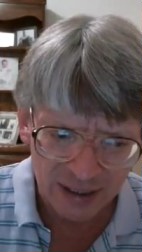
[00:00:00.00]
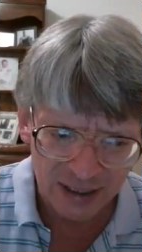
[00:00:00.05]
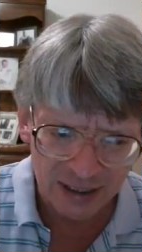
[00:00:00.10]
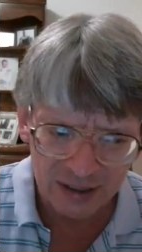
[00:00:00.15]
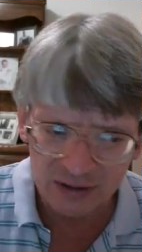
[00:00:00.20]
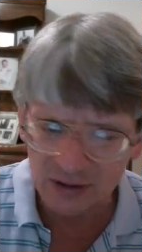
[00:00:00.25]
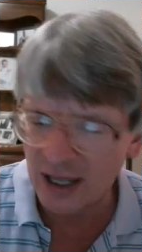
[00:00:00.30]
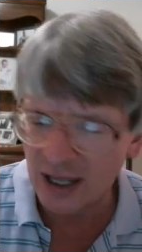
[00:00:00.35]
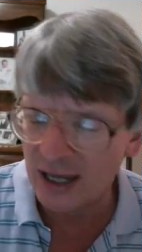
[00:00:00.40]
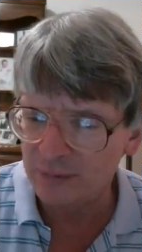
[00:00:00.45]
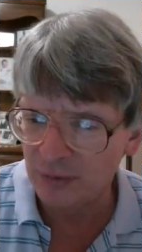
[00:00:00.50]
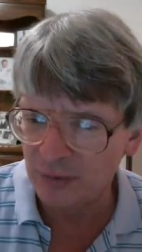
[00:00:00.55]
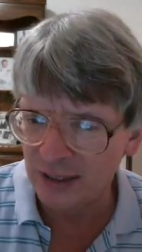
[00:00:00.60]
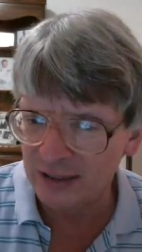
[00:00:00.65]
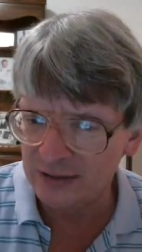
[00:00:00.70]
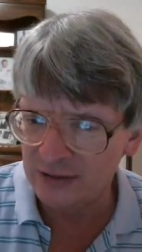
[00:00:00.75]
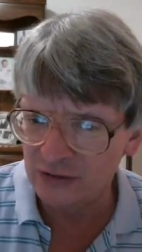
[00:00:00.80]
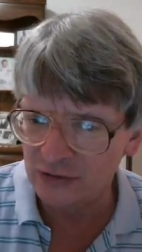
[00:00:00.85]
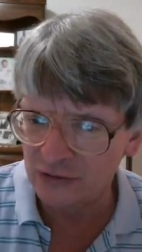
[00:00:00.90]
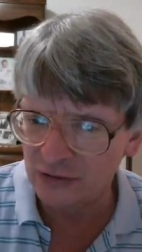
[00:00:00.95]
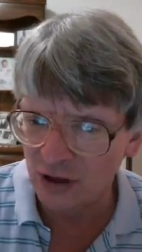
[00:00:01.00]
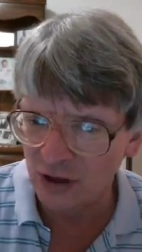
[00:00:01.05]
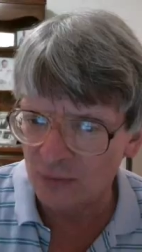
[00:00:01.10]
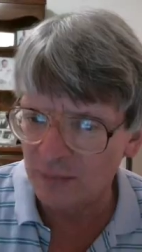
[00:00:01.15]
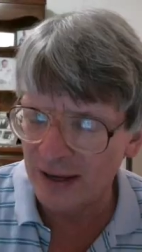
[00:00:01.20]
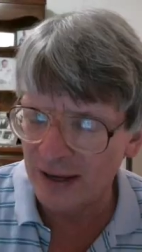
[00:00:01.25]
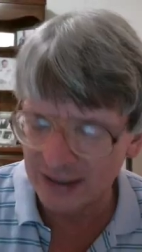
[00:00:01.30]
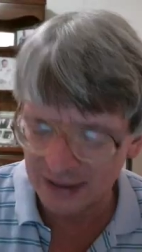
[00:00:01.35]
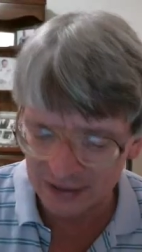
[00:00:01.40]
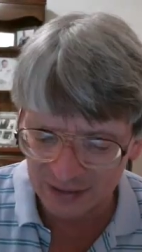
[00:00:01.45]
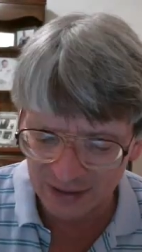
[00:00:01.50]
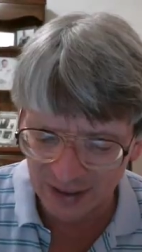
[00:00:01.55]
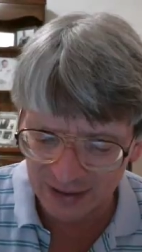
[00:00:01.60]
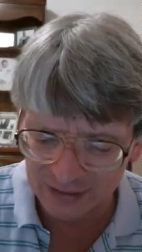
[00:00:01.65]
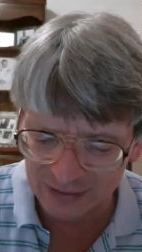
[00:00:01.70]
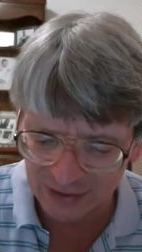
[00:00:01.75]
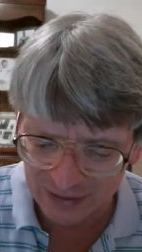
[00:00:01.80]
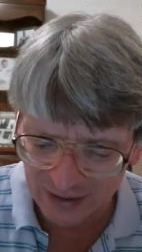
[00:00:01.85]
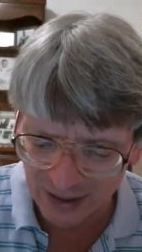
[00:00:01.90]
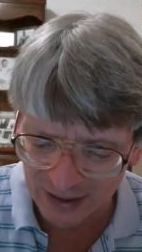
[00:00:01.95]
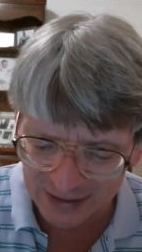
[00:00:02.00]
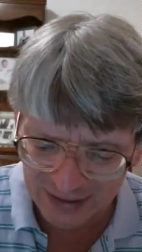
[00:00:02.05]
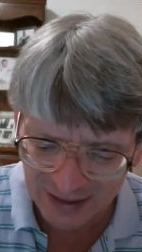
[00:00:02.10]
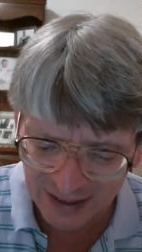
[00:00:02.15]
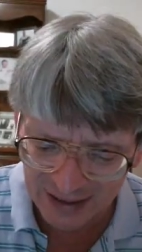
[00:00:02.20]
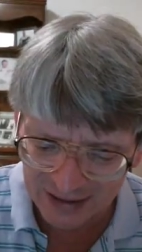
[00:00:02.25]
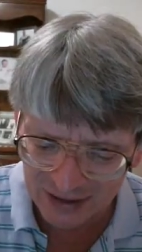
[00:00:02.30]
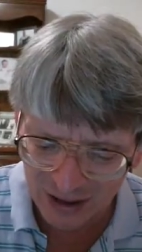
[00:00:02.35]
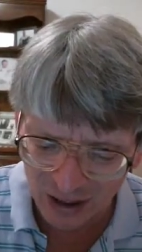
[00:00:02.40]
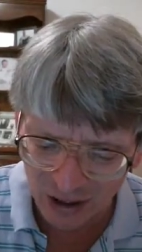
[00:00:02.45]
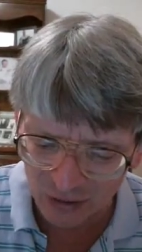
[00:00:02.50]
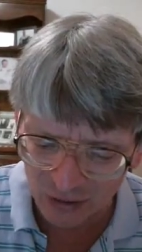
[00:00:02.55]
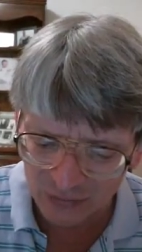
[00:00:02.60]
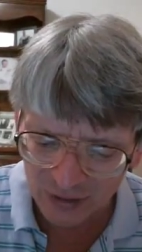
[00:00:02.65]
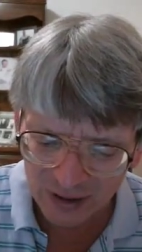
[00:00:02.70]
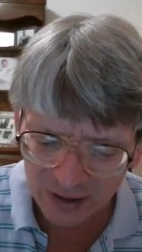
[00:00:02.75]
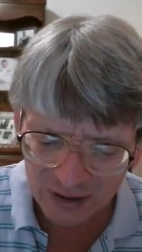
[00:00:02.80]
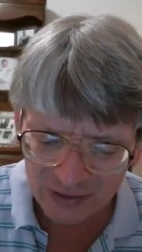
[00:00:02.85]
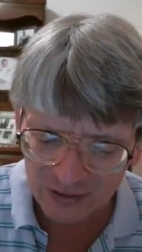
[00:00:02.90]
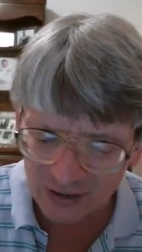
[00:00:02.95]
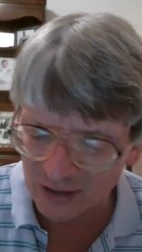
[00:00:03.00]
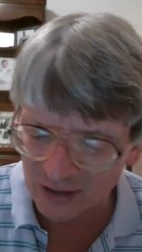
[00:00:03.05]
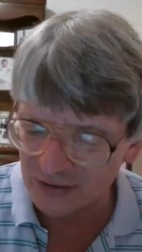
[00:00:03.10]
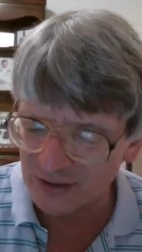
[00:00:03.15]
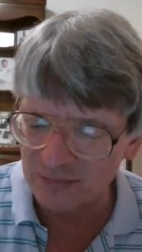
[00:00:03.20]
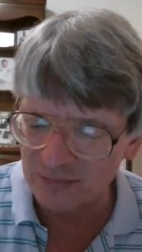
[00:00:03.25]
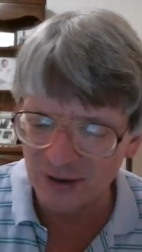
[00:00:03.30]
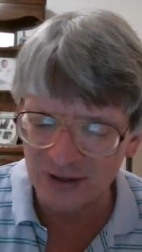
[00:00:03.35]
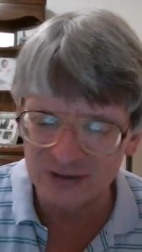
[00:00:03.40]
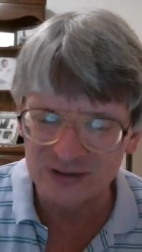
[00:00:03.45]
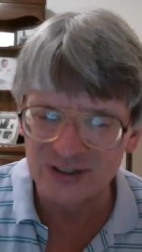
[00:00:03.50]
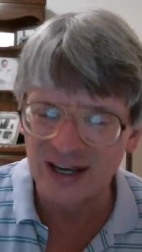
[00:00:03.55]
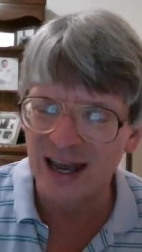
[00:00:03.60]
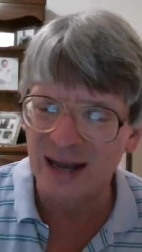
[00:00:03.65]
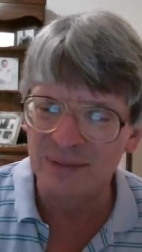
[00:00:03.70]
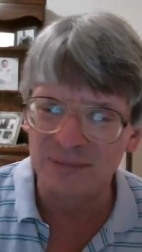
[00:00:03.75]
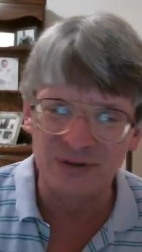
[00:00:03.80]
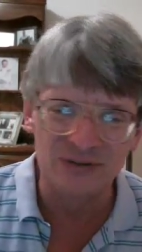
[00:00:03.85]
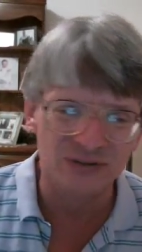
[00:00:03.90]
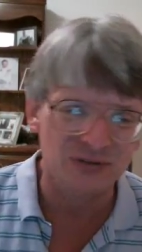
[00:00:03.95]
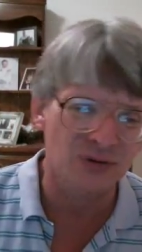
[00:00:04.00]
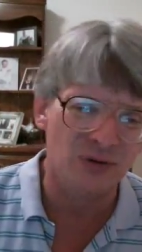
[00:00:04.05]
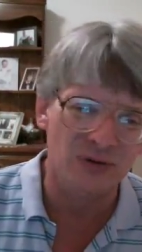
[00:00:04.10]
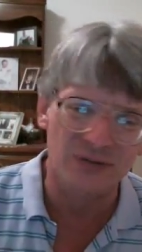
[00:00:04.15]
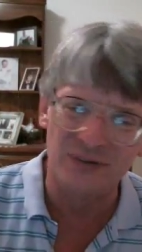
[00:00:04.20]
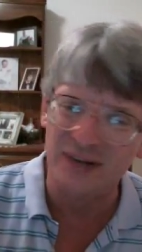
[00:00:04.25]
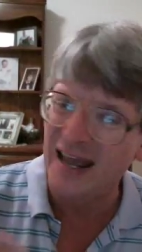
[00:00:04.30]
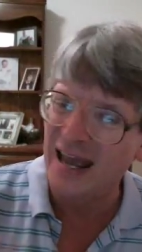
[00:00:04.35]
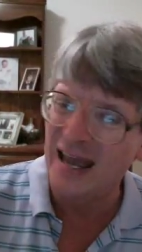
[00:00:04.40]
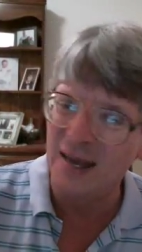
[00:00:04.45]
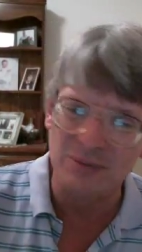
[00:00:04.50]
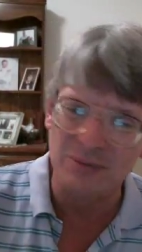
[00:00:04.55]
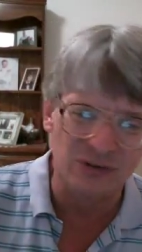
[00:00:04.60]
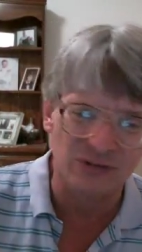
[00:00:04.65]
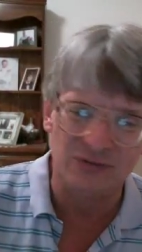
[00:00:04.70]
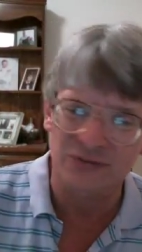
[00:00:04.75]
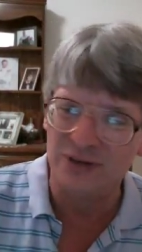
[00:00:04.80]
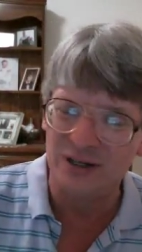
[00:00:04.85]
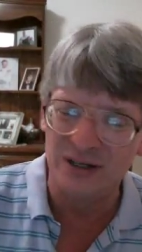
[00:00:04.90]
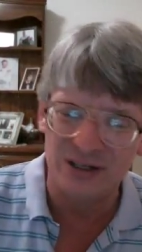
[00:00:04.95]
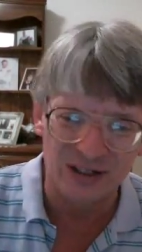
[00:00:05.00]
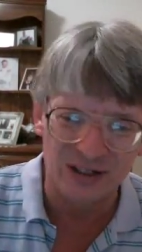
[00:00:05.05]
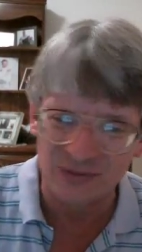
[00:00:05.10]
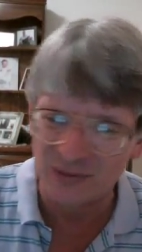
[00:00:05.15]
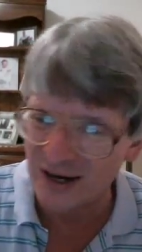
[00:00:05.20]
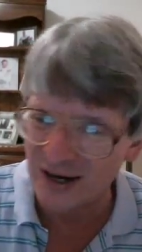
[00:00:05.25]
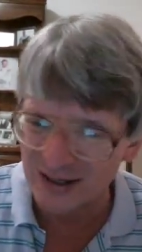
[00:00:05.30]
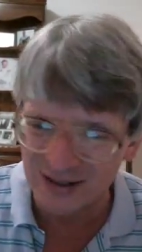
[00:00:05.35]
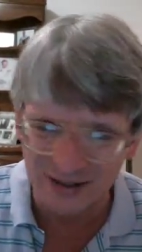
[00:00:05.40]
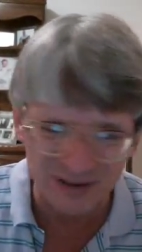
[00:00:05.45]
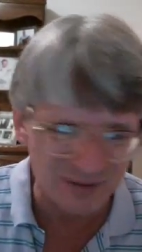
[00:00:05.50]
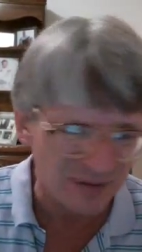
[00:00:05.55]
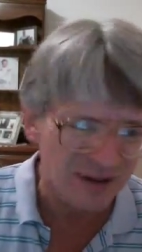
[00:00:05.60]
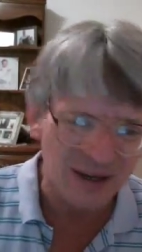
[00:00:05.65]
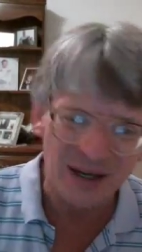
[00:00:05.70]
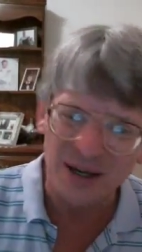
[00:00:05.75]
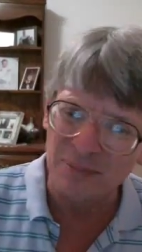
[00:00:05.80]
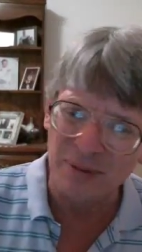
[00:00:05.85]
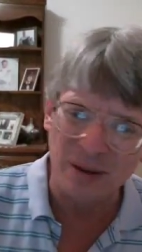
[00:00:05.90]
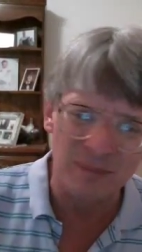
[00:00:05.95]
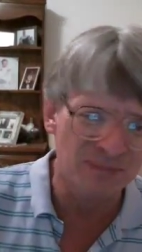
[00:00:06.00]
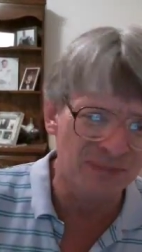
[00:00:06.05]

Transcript: Hitline played this song back in 1998 called Nothing Much Happens, sort of an atmospheric record by